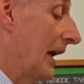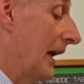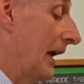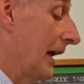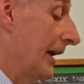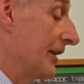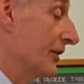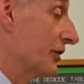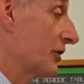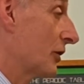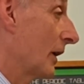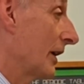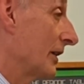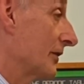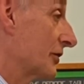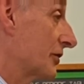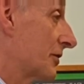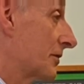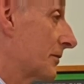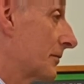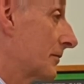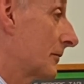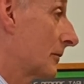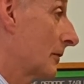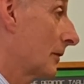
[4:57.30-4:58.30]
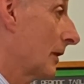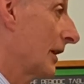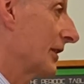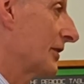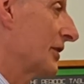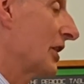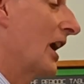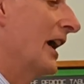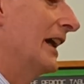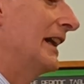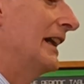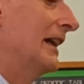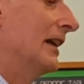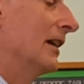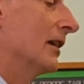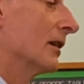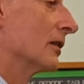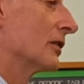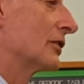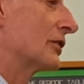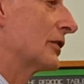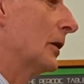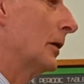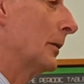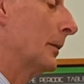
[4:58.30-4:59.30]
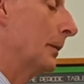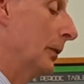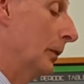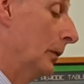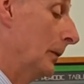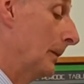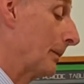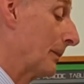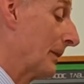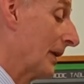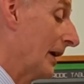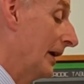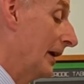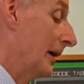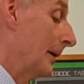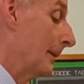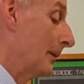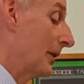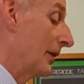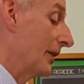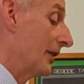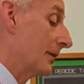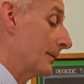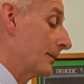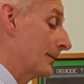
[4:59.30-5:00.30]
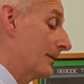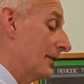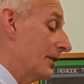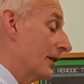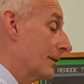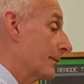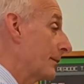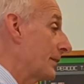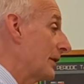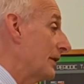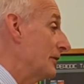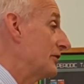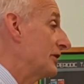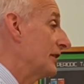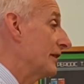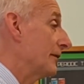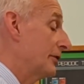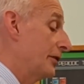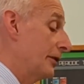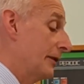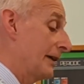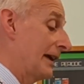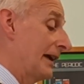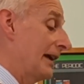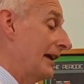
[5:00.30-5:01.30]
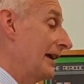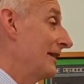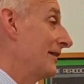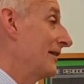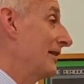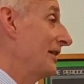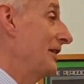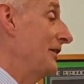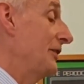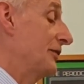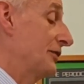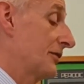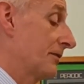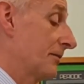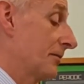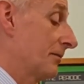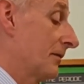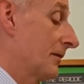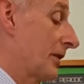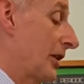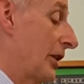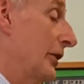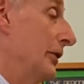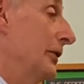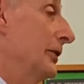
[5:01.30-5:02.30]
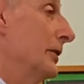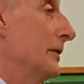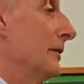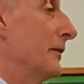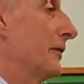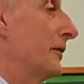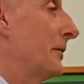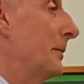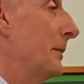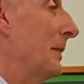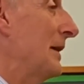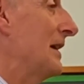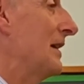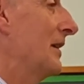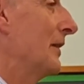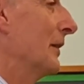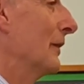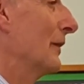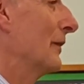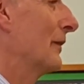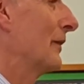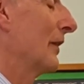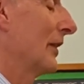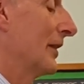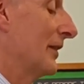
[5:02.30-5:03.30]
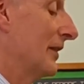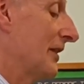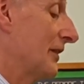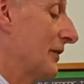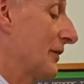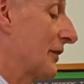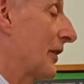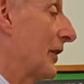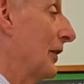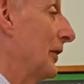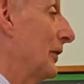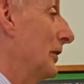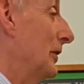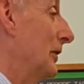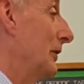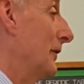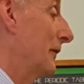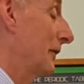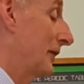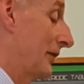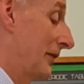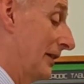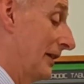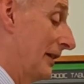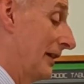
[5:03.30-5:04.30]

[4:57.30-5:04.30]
And it's quite a tiny little sample. But the beauty of doing it in these curved beakers and this curved